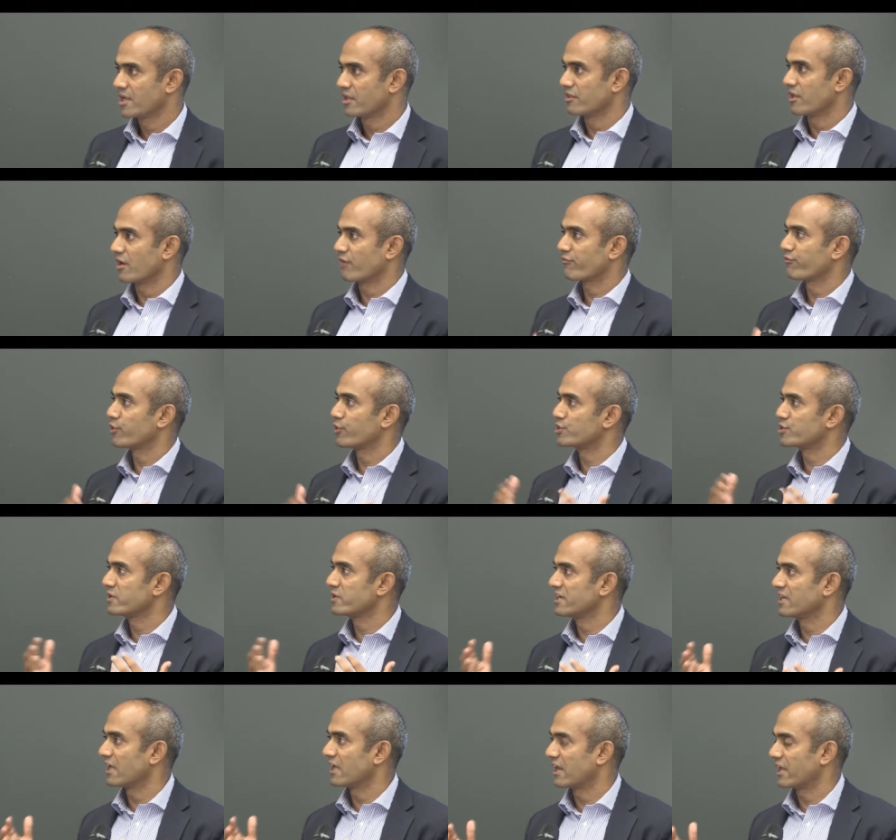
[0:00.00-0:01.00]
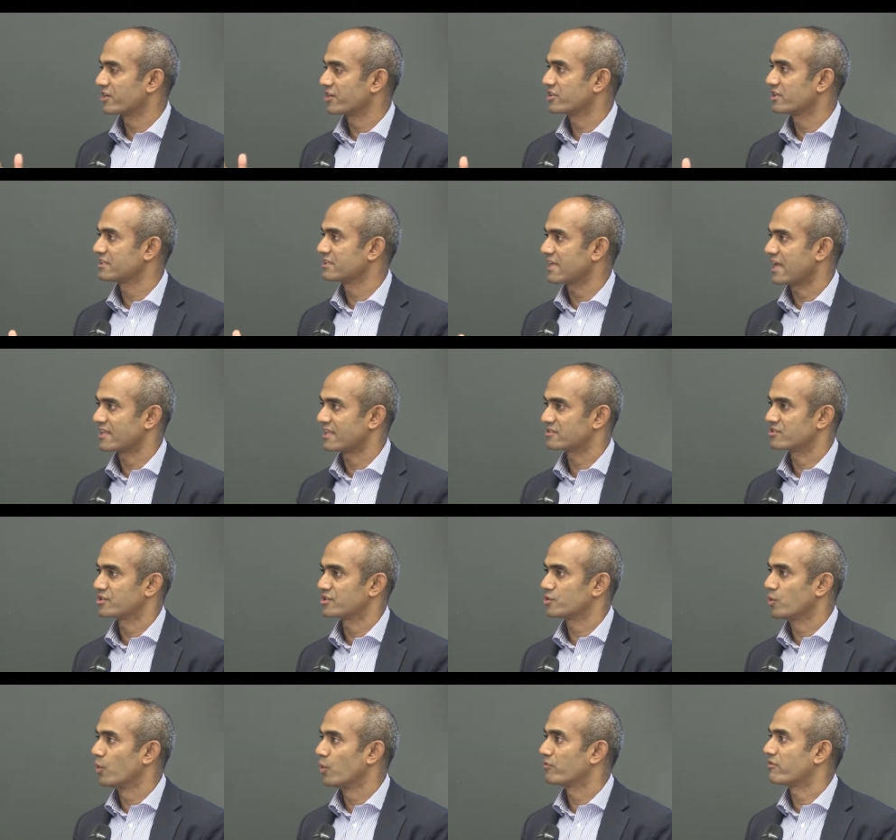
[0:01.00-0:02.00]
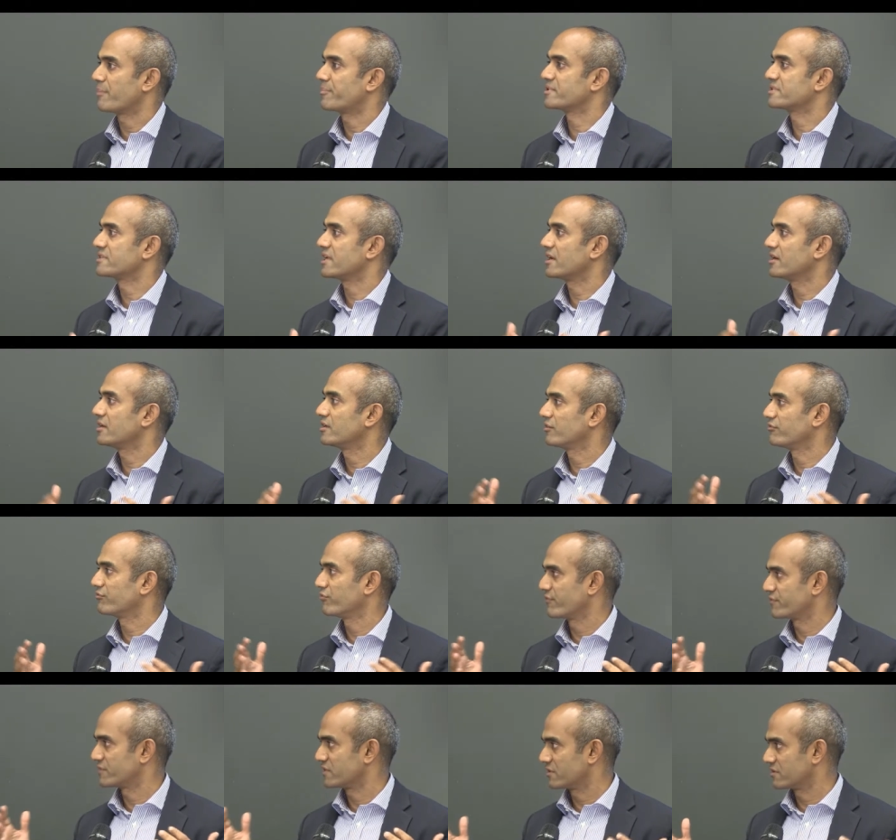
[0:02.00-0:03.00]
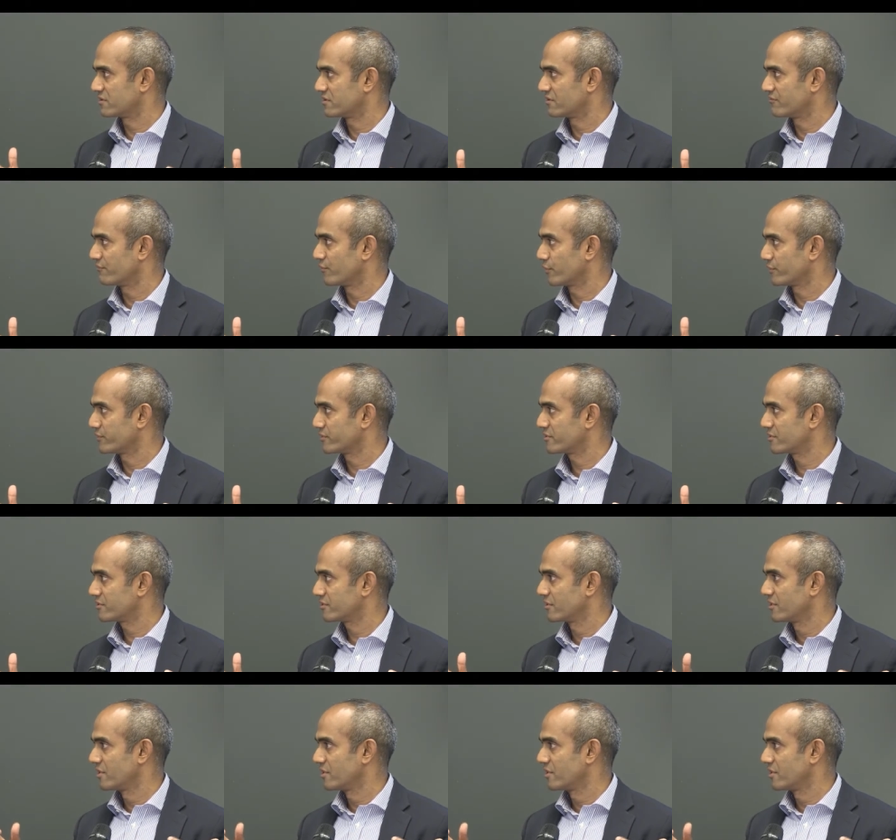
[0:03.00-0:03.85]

Therefore, treating elections as the sole representative of citizen voice,